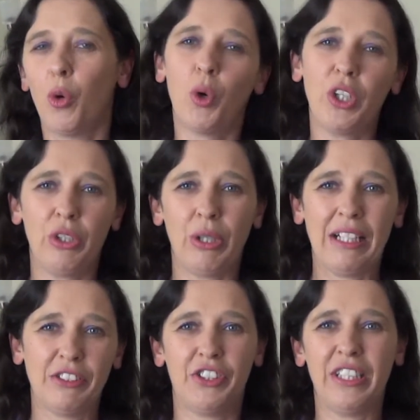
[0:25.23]
what
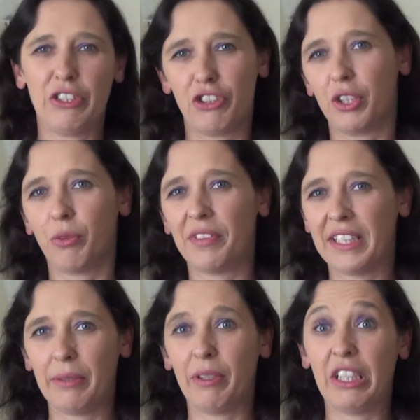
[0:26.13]
else you need to do,
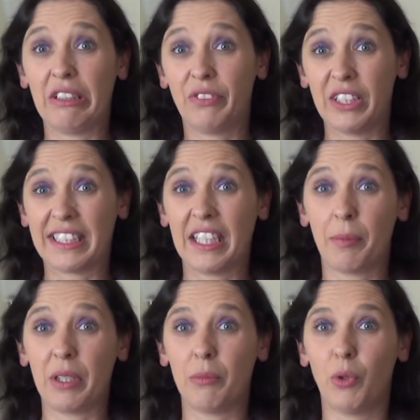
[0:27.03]
obviously, when you first get
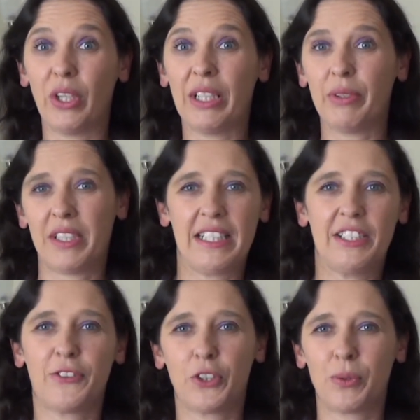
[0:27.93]
up in the morning, what
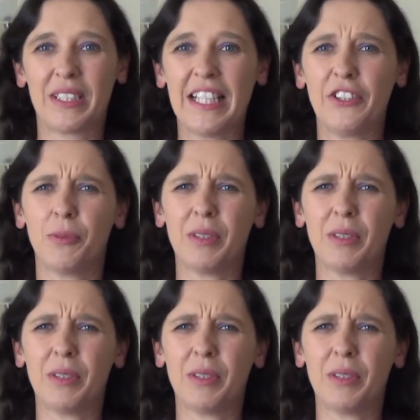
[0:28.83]
things you've got to attend to.